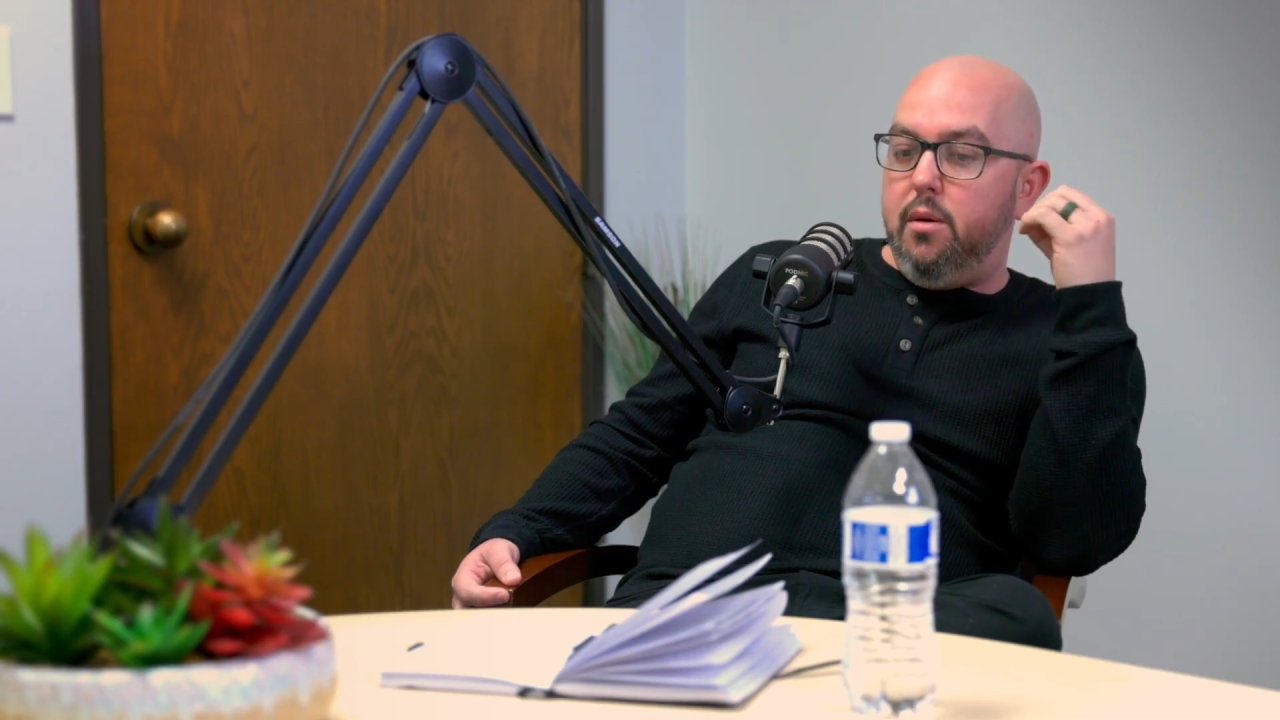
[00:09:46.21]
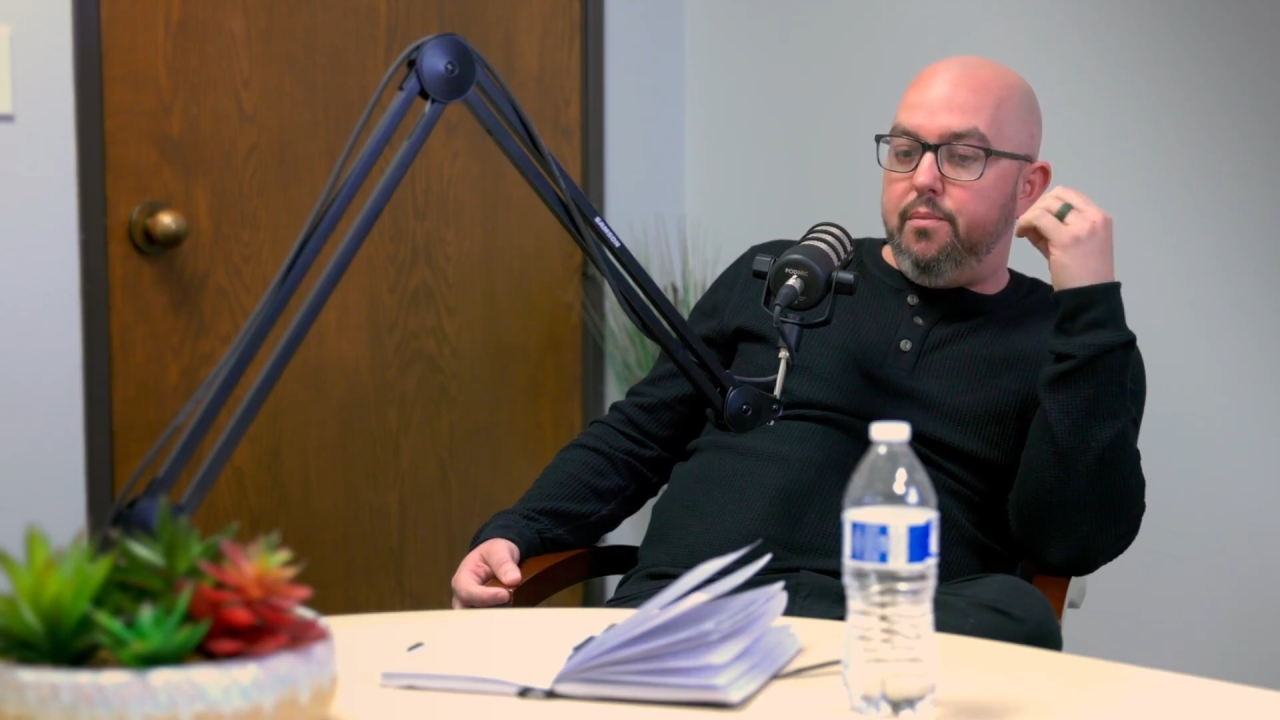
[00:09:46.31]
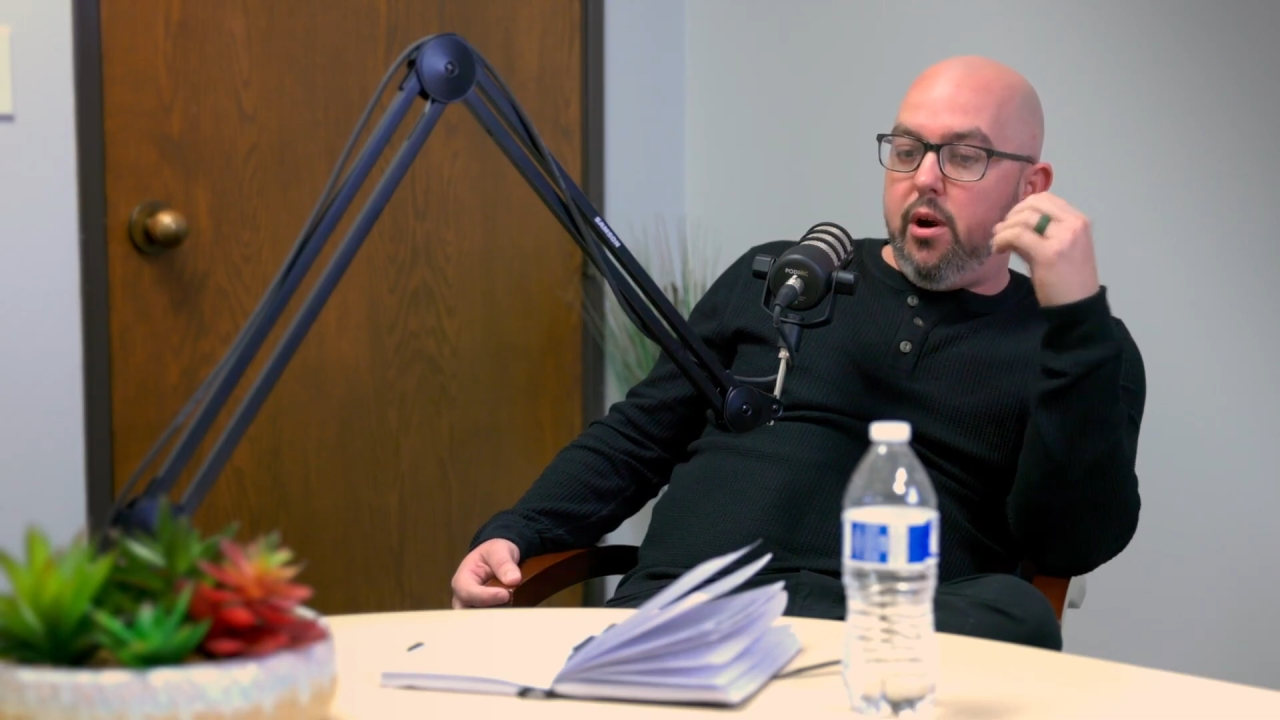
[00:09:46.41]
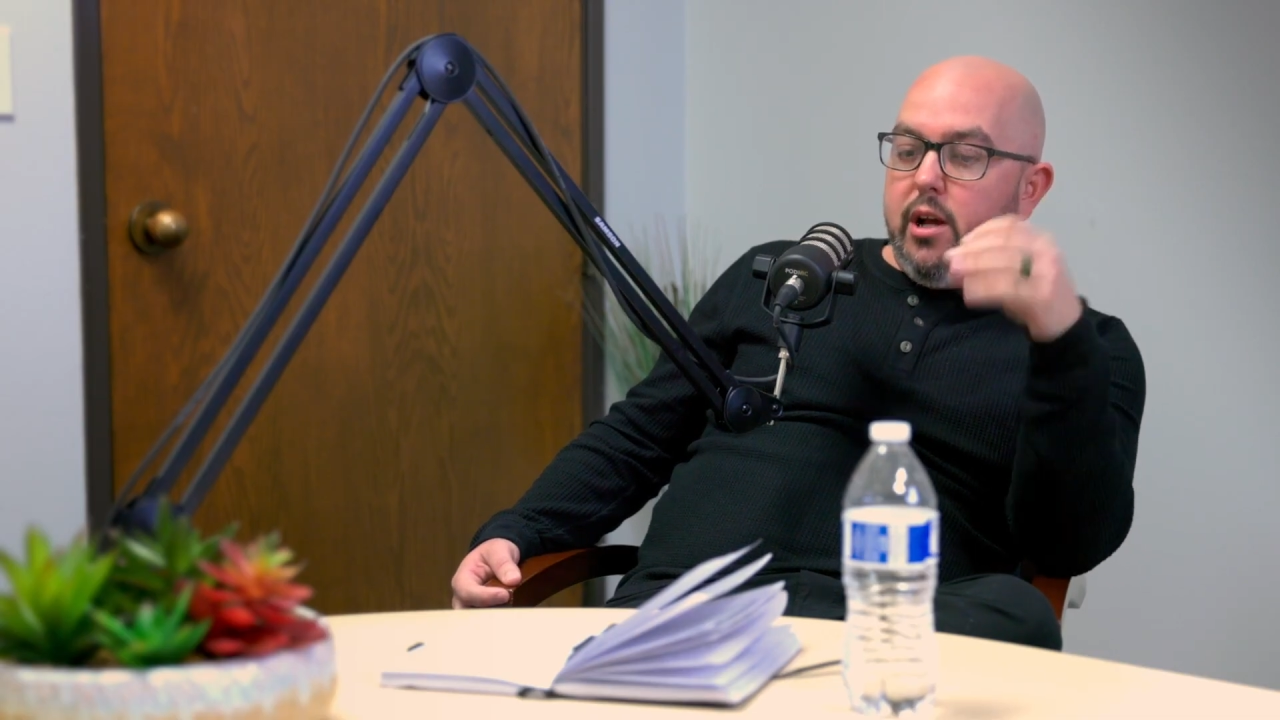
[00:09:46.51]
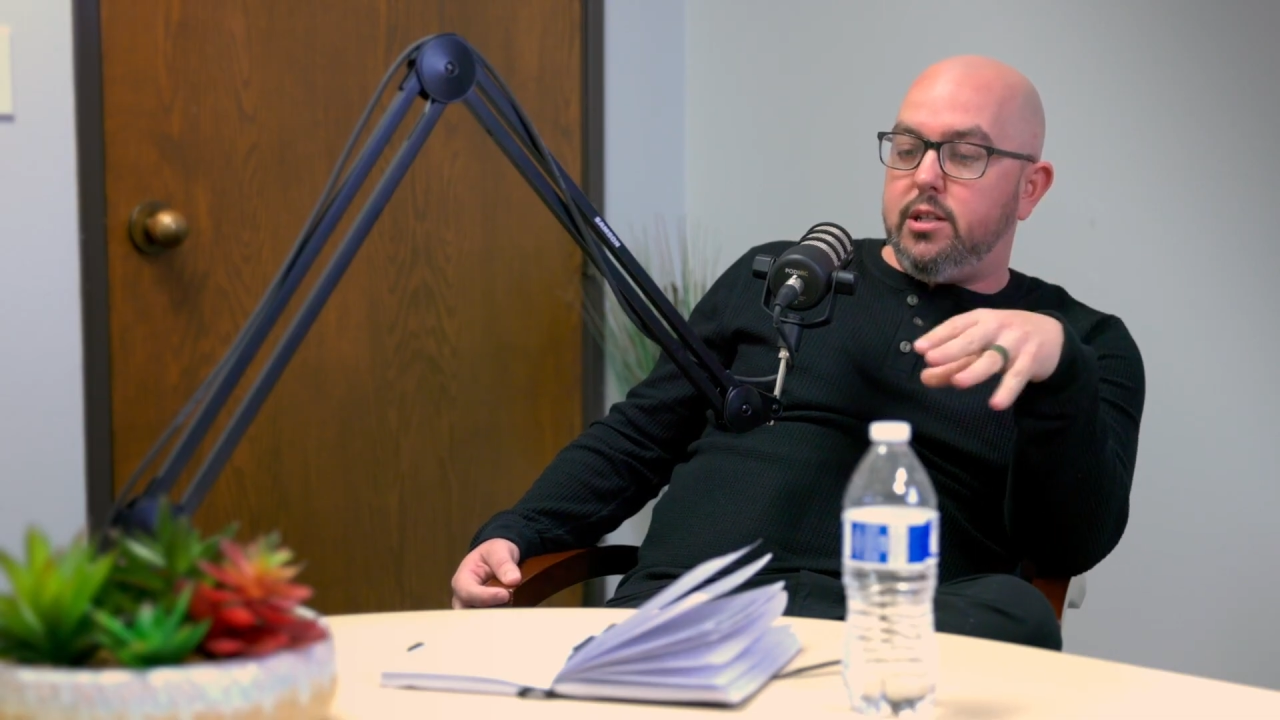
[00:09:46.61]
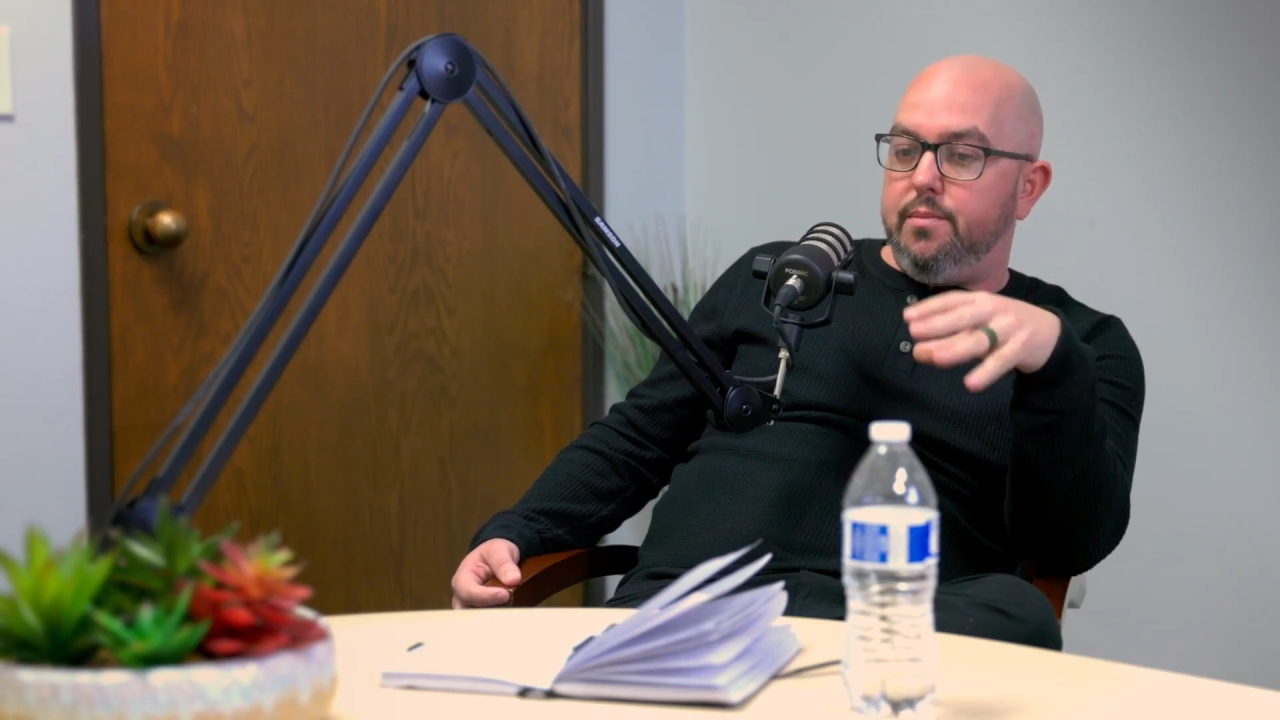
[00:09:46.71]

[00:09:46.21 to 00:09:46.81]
put us